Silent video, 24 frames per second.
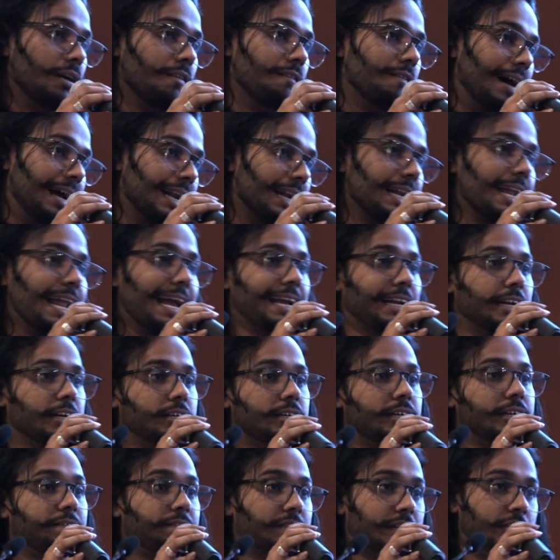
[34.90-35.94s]

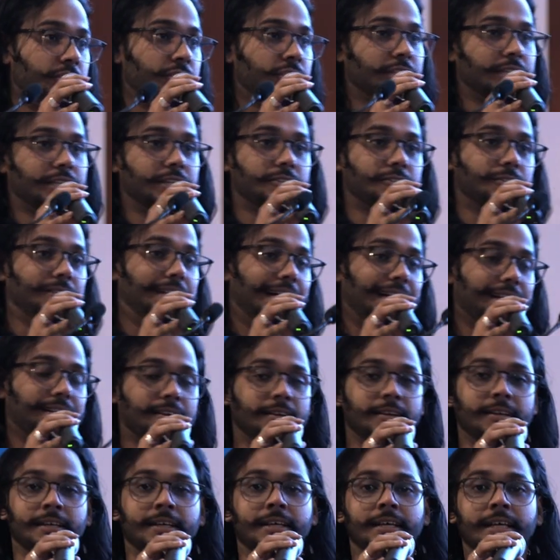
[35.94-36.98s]
one-liner differentiator so
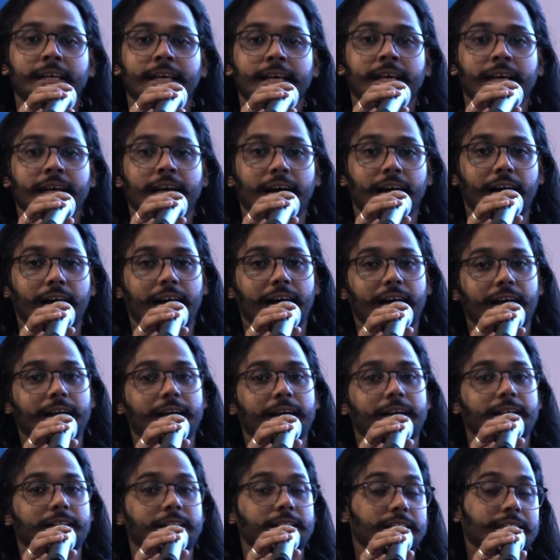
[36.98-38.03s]
that
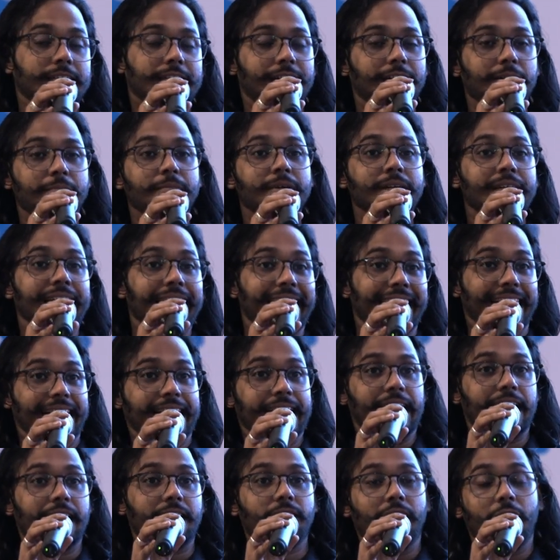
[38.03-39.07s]
the term
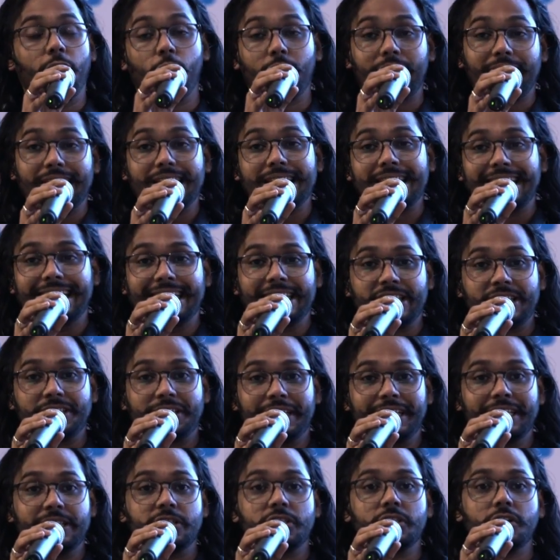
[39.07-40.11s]
data orchestration
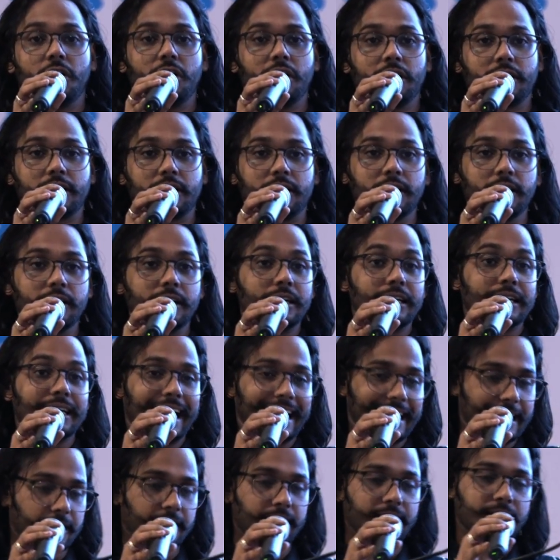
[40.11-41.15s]
is not
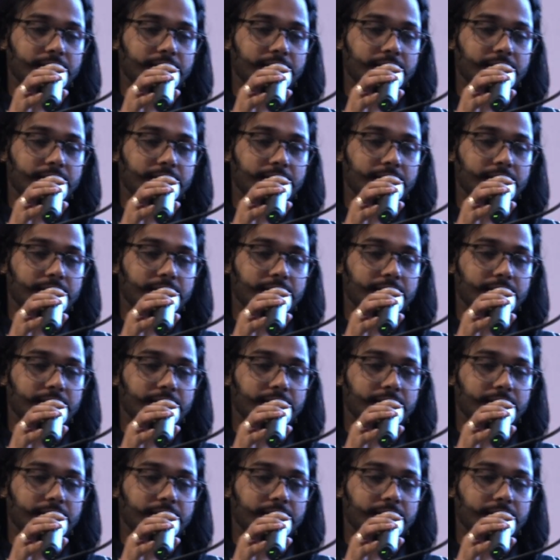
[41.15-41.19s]
right